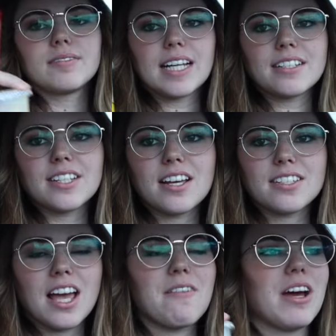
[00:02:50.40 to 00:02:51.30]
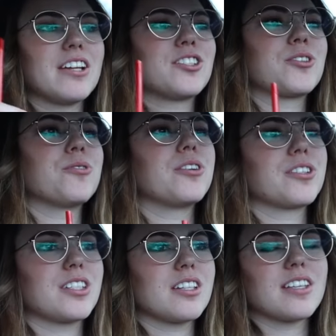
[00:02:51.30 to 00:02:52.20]
Taste test. I haven't had
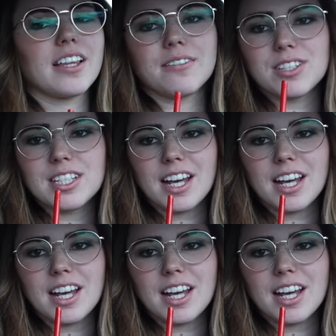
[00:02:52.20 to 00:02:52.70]
Scooters since I lived in